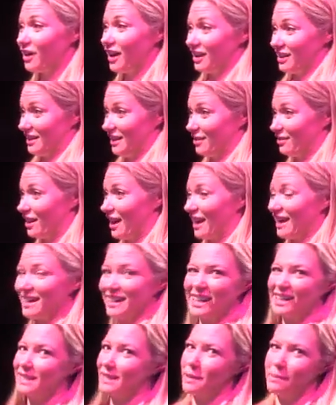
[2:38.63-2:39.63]
frosting, right?
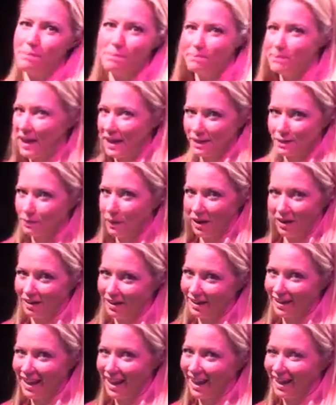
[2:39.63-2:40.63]
It's the best part
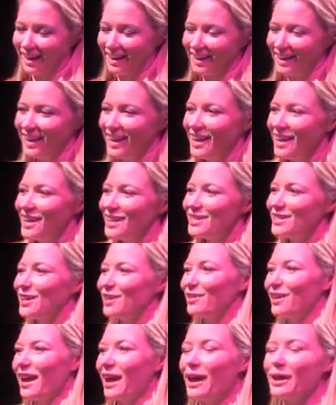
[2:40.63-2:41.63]
of the cake.
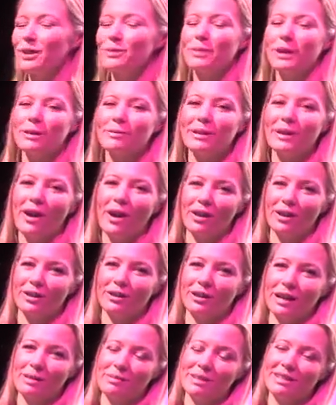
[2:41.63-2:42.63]
So Hello Barbie
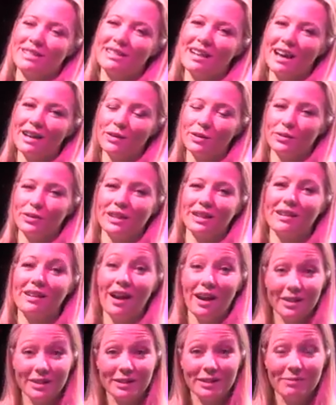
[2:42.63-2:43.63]
Hologram is not only
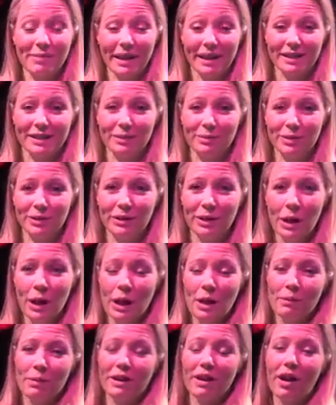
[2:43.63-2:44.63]
customizable,
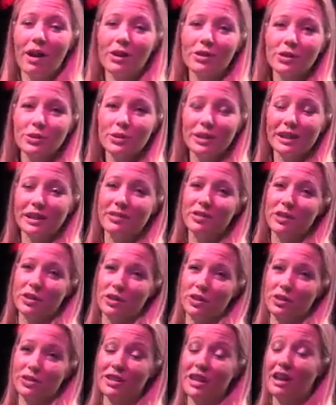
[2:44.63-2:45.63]
but it also gives
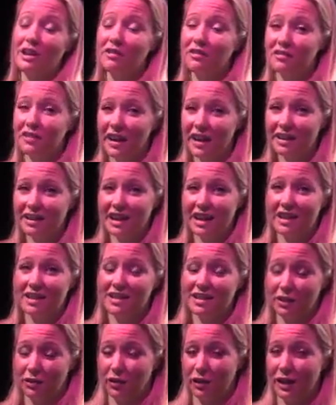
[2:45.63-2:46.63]
girls a fun
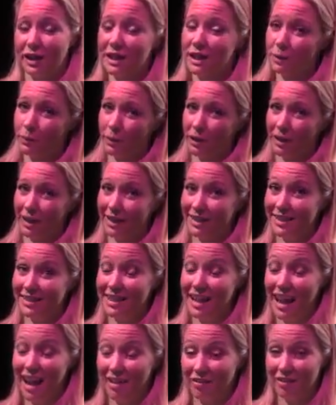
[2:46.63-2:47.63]
and different experience
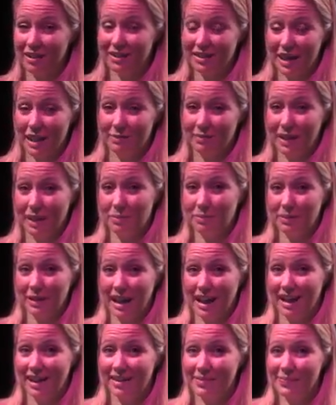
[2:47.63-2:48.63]
every time they
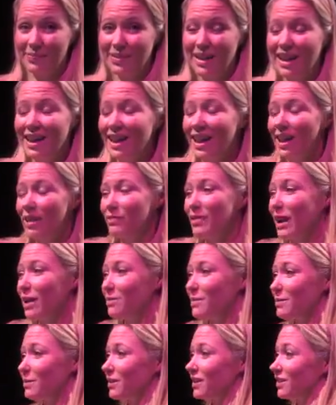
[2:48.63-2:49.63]
play. Now
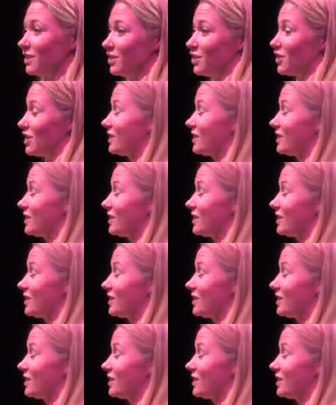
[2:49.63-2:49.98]
remember, this is